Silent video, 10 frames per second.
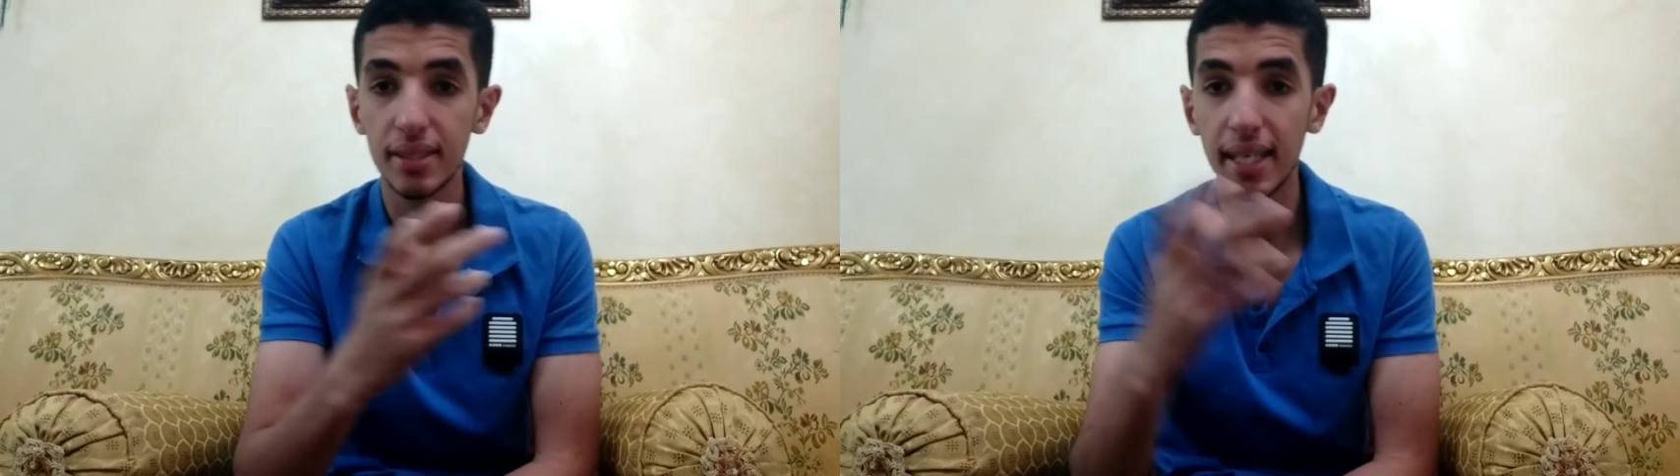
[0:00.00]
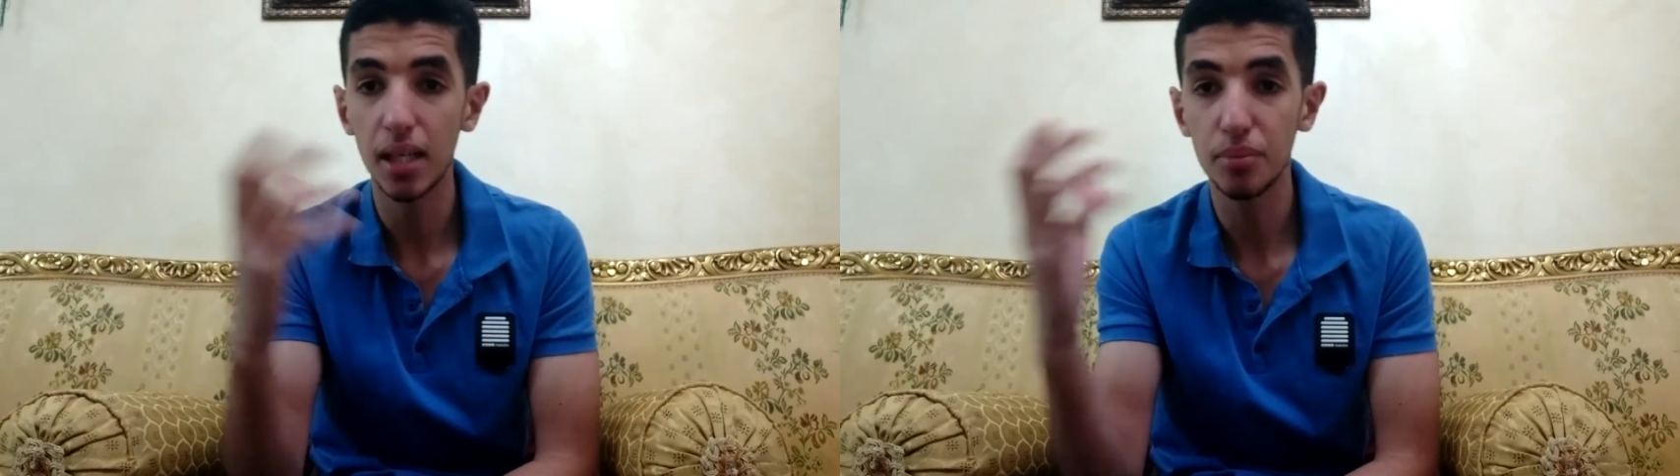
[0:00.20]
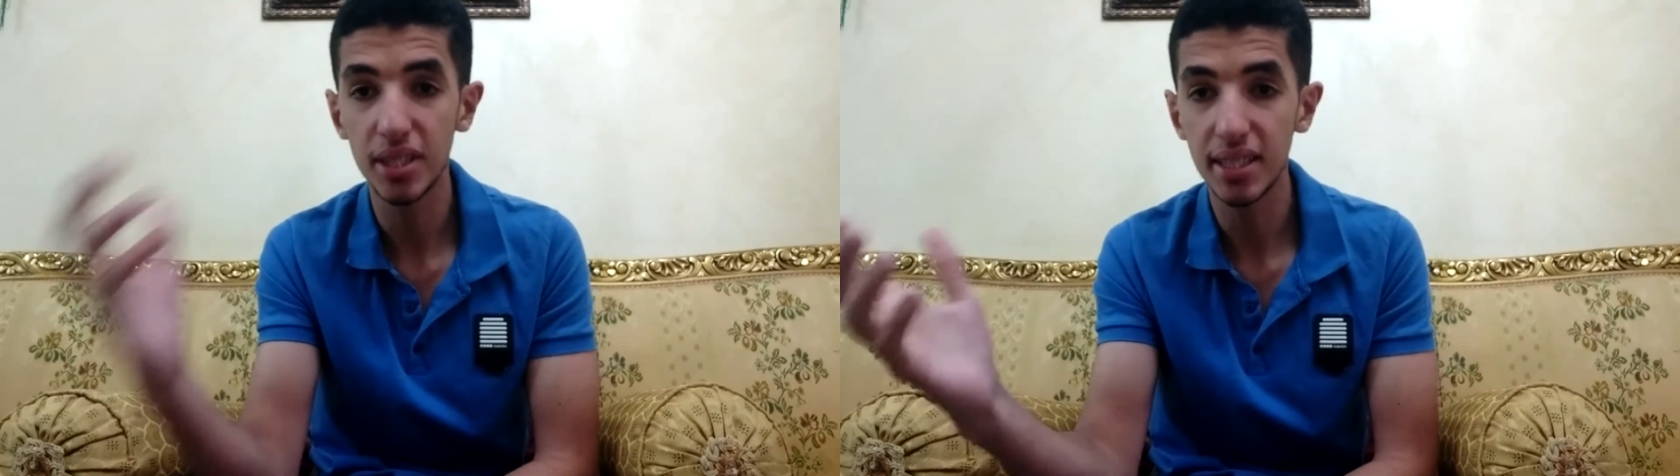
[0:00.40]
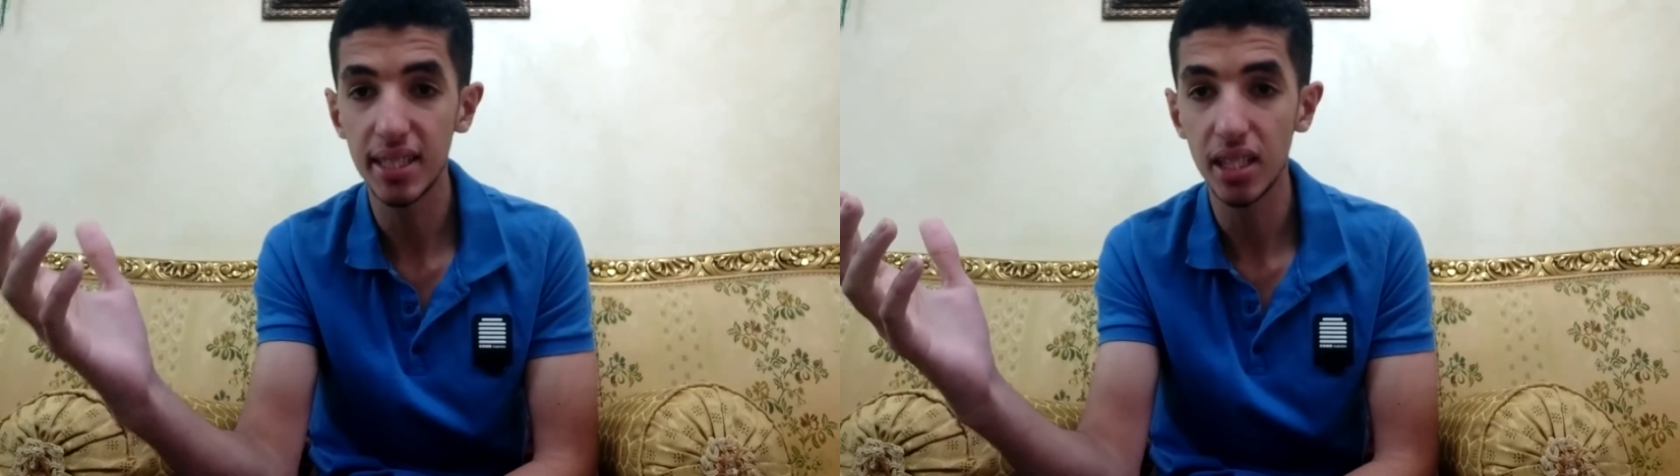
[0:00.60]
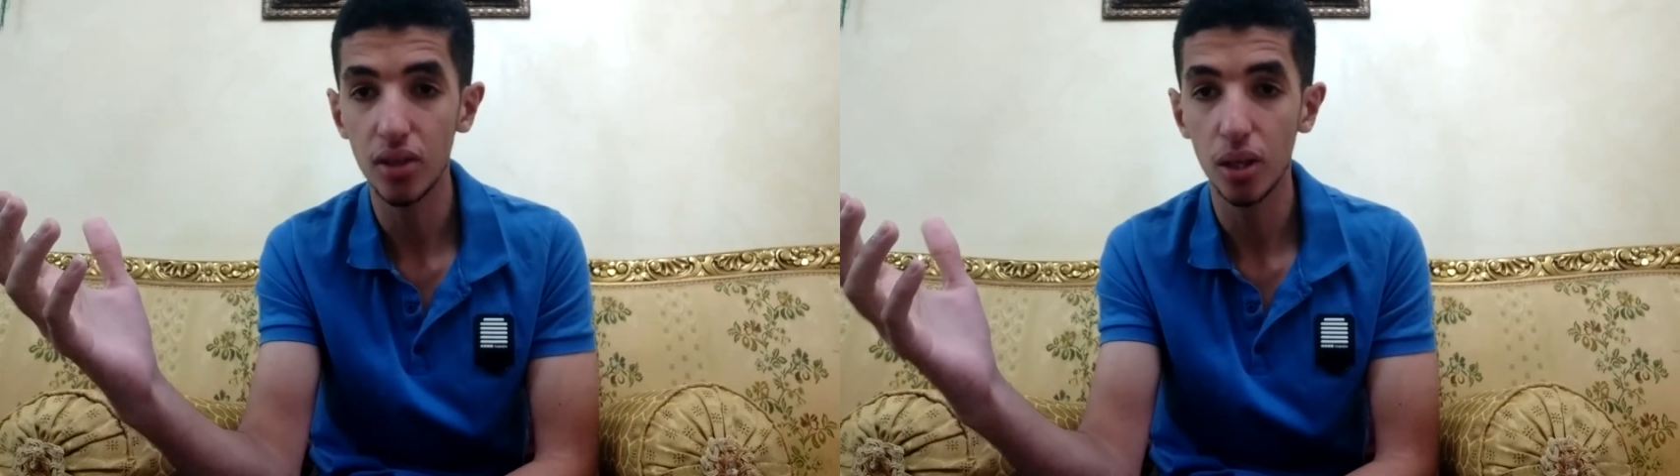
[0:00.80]
times
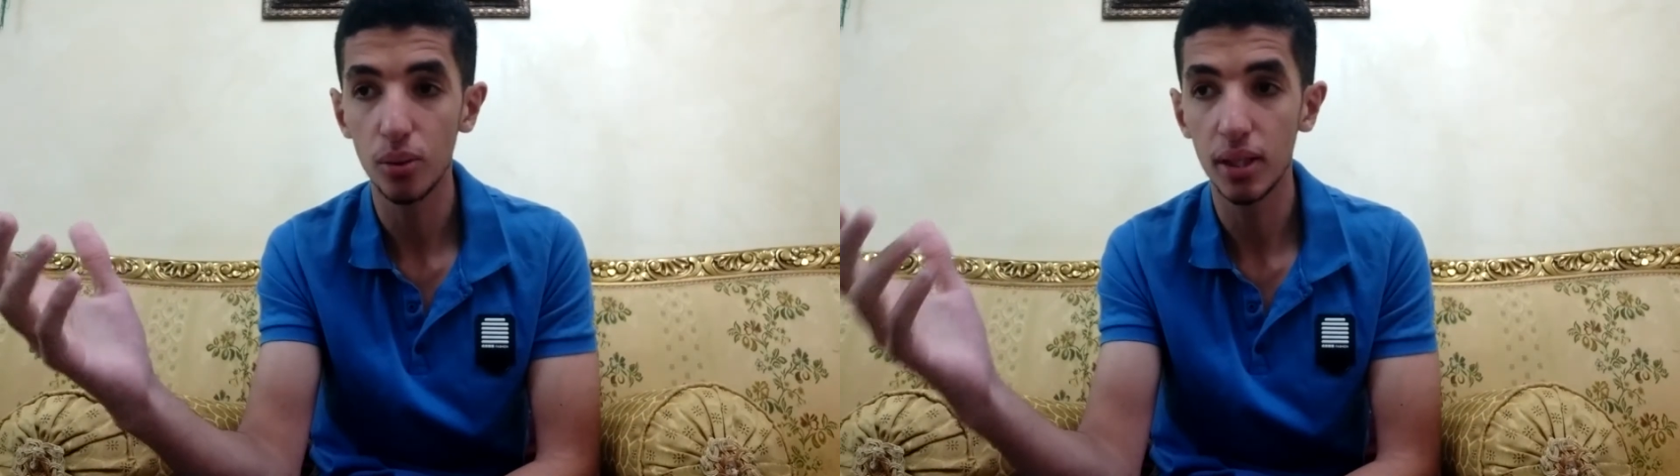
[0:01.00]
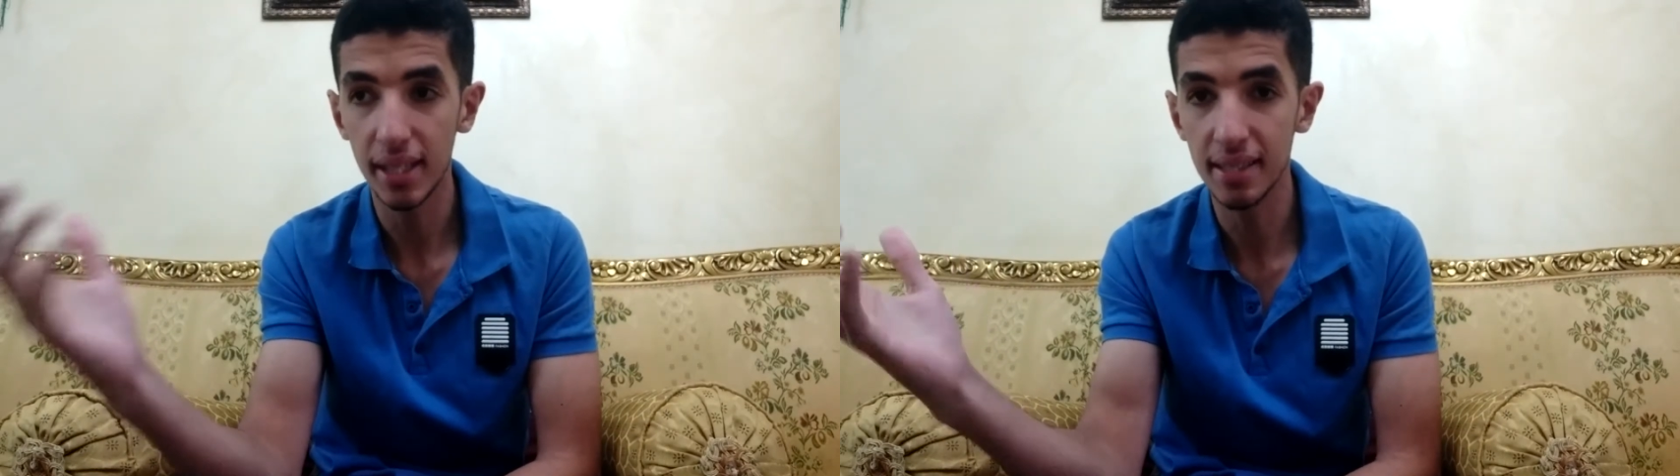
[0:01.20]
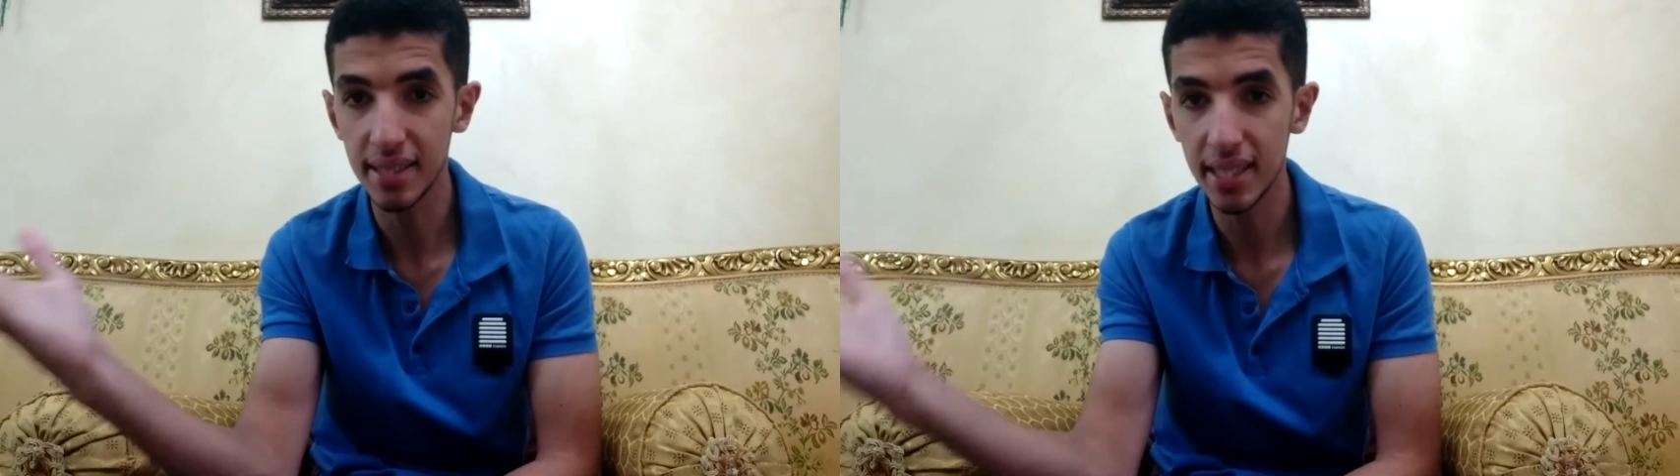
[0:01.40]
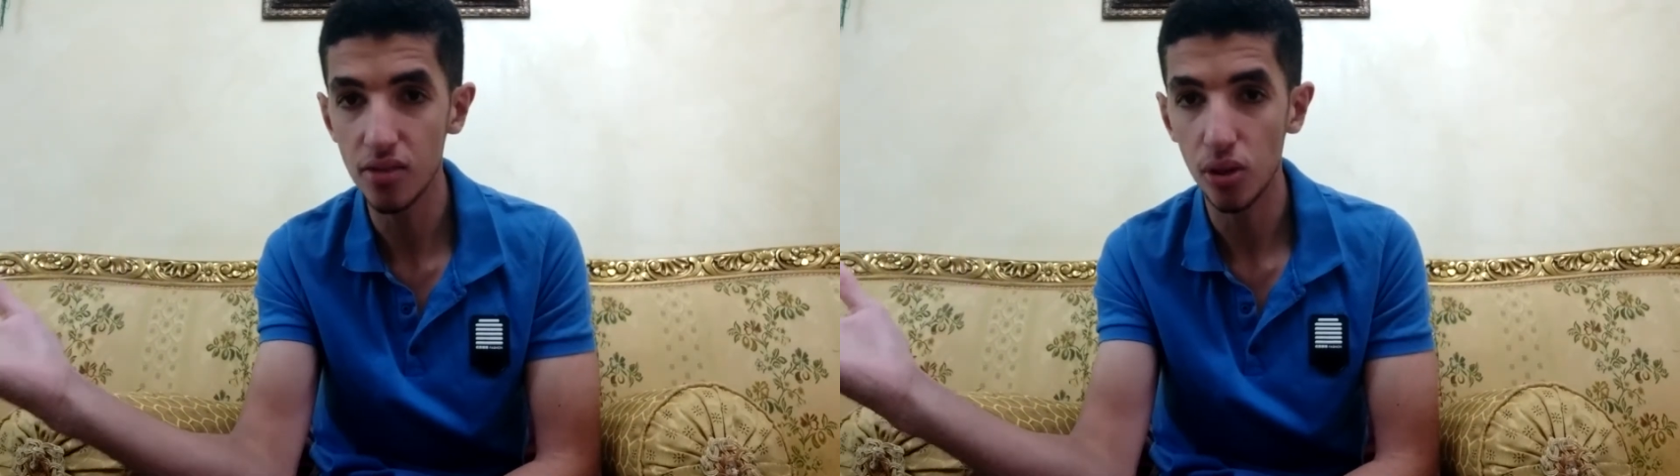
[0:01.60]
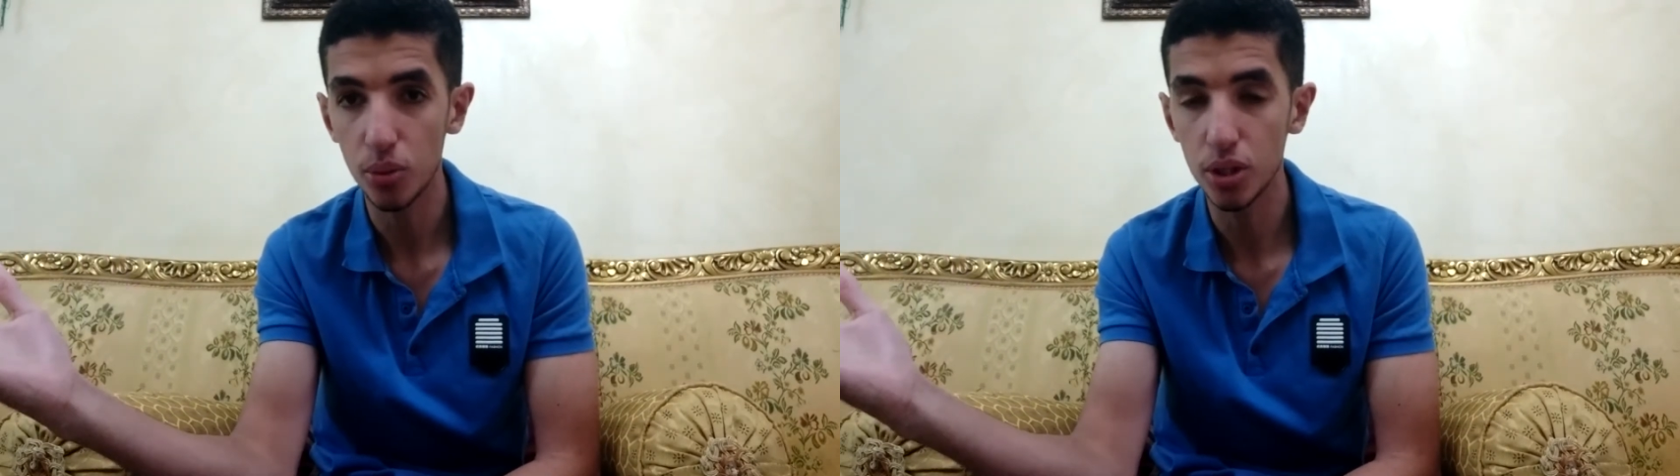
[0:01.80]
0 is 0.